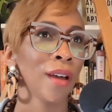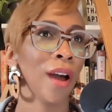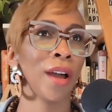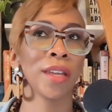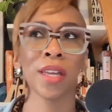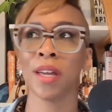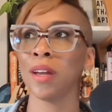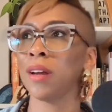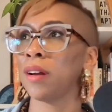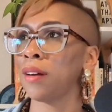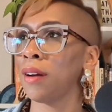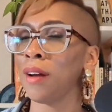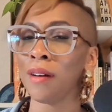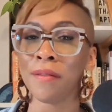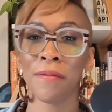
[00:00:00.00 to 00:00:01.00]
a
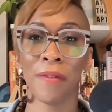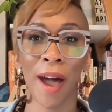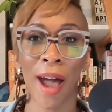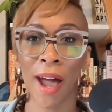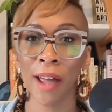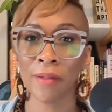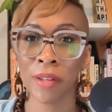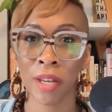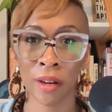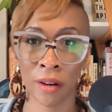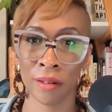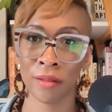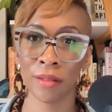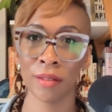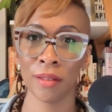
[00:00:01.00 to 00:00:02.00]
year, 5
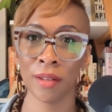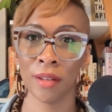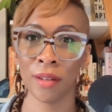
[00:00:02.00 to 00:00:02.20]
years